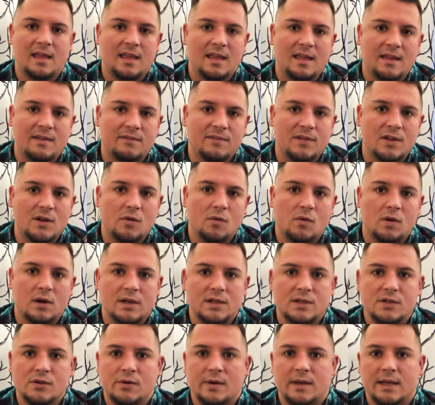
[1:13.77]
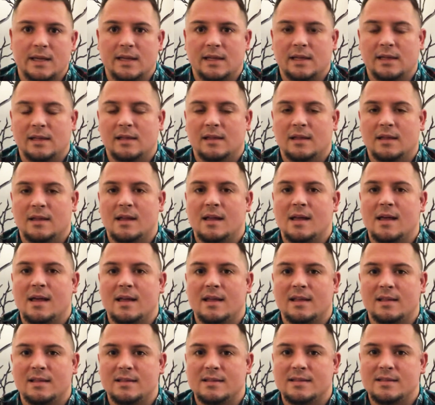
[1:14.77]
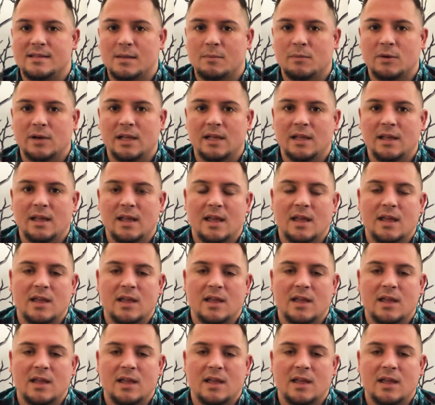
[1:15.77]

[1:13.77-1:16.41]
If you don't want to do a uh, summary,